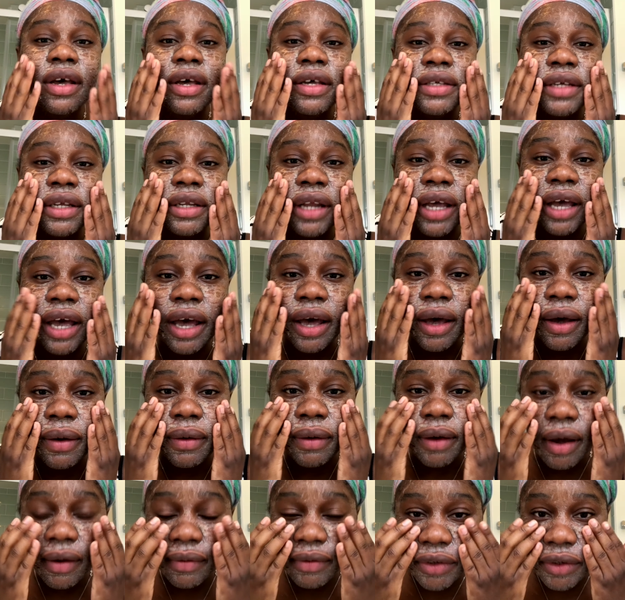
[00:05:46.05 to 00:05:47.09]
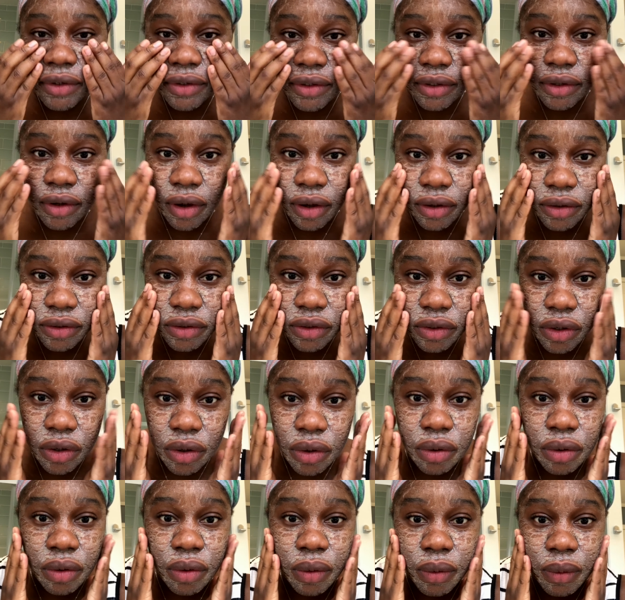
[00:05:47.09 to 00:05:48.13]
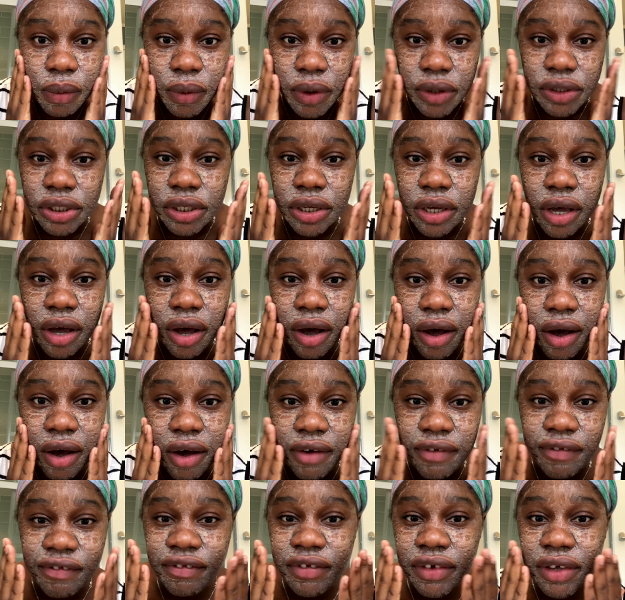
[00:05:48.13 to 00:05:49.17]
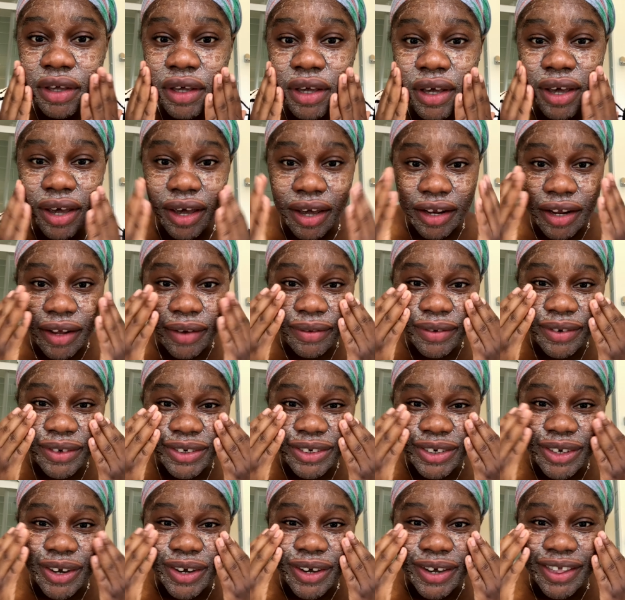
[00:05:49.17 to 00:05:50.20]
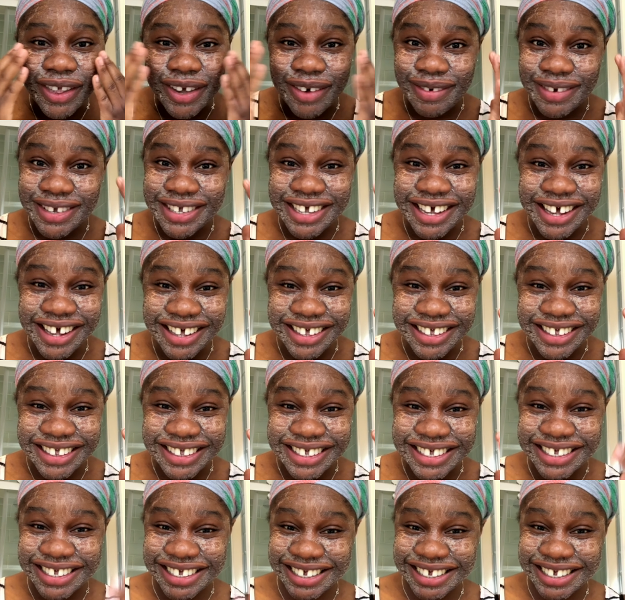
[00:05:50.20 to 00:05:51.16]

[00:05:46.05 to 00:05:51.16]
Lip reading: So now I've just got to wash it off and I will show you the results.